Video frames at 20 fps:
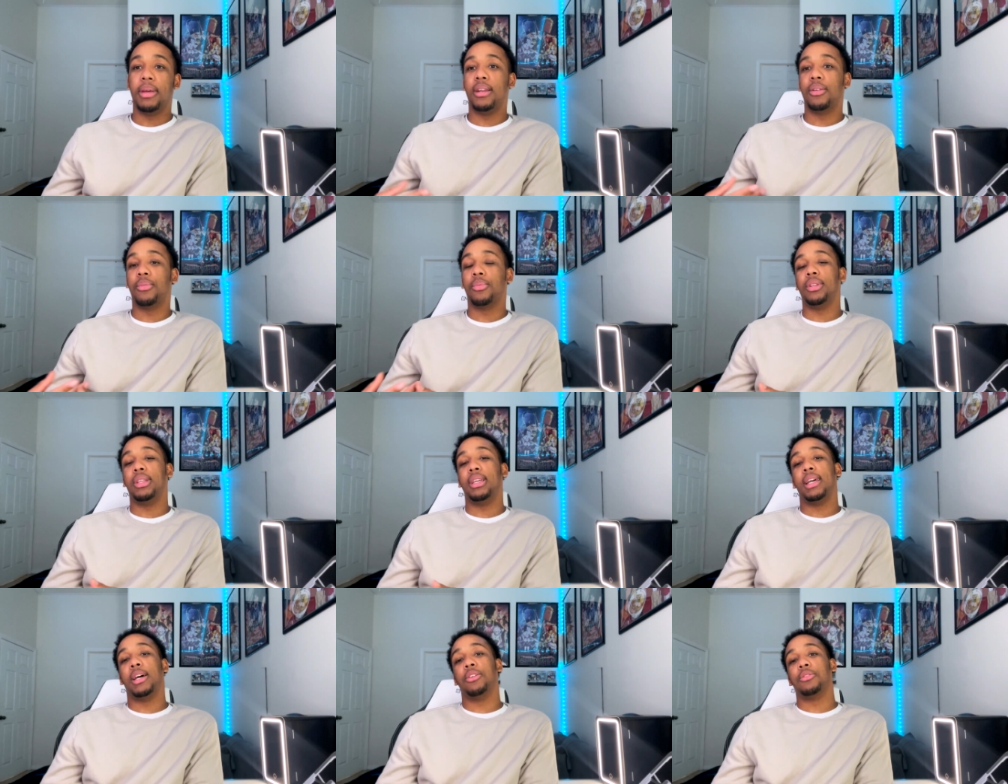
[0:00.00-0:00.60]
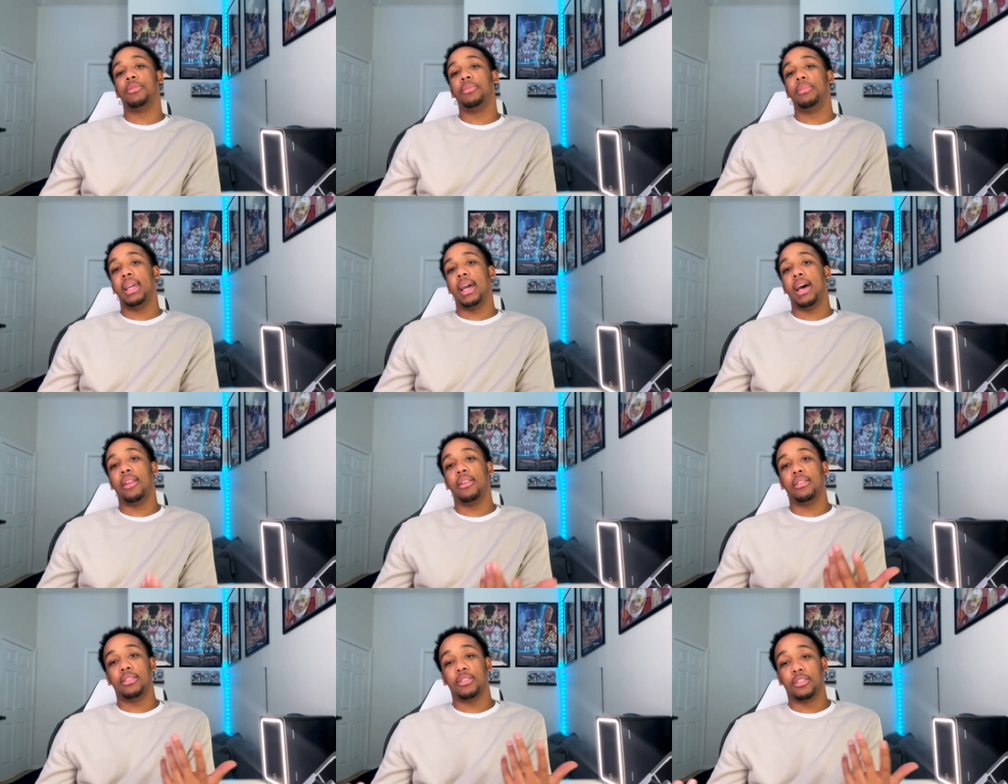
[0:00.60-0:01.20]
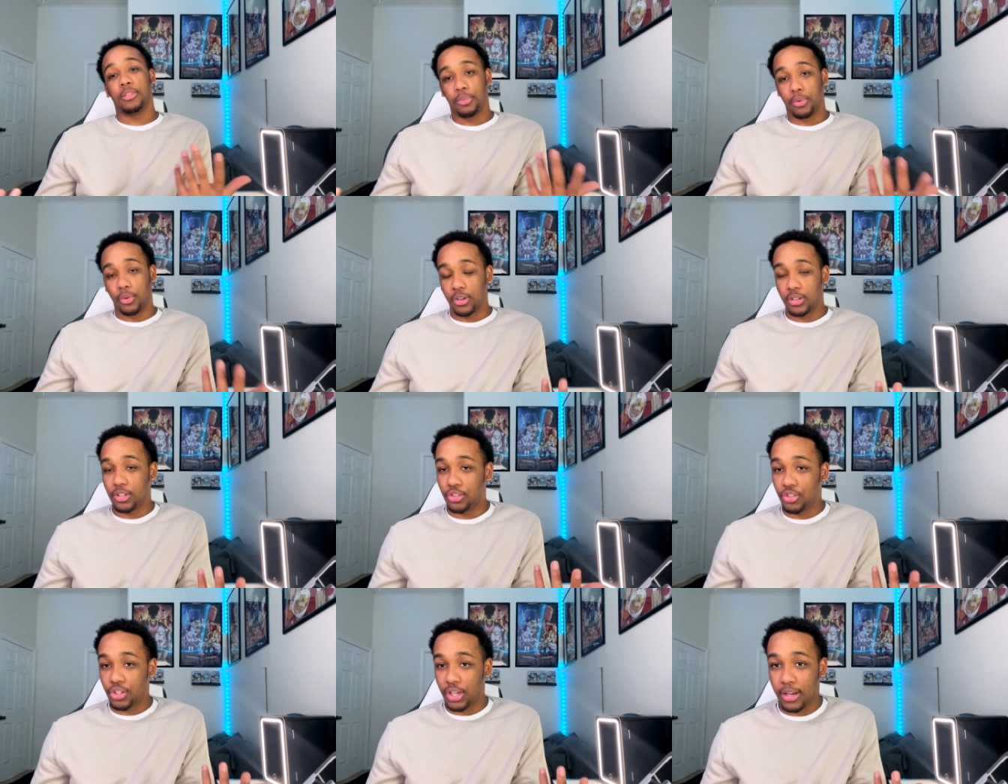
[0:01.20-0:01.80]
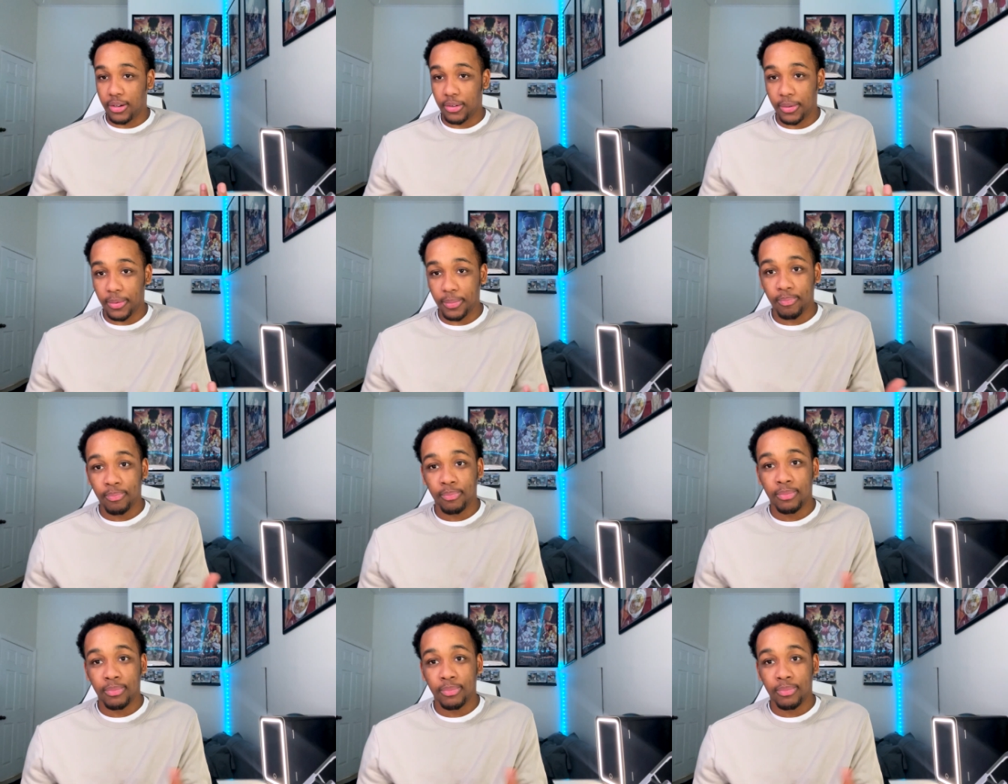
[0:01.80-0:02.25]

It really helps me out and supports the channel.